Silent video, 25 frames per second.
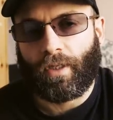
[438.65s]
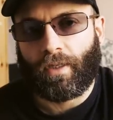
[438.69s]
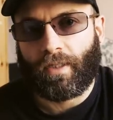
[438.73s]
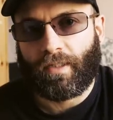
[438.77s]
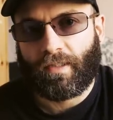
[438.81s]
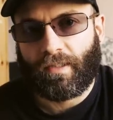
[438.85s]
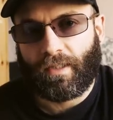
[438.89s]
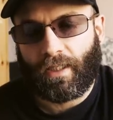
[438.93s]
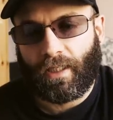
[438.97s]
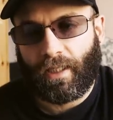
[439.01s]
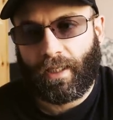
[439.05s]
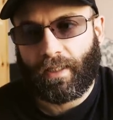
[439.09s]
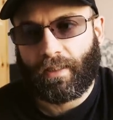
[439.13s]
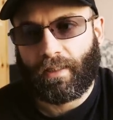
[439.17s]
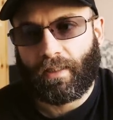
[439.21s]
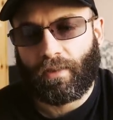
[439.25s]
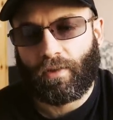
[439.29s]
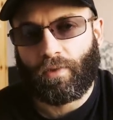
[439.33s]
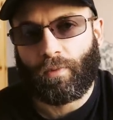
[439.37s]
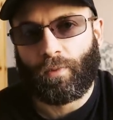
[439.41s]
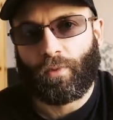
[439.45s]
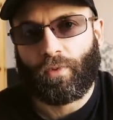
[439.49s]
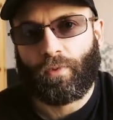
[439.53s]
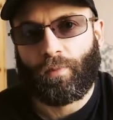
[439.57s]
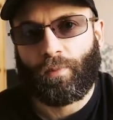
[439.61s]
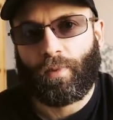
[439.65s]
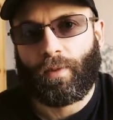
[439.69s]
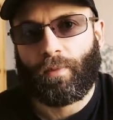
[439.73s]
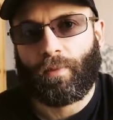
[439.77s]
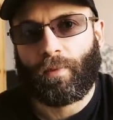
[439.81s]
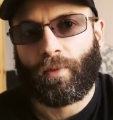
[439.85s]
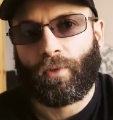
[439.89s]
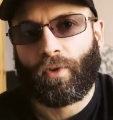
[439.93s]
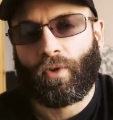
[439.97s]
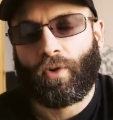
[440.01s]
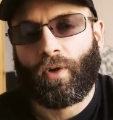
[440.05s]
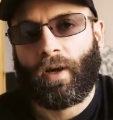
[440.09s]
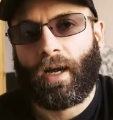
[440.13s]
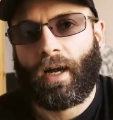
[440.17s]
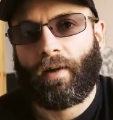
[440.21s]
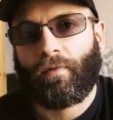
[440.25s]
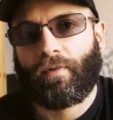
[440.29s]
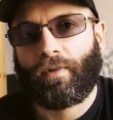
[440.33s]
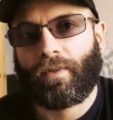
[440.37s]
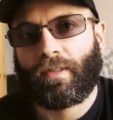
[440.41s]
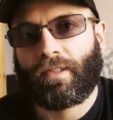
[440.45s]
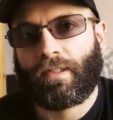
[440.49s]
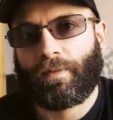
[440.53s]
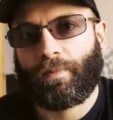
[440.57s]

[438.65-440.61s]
a selected number of people who have a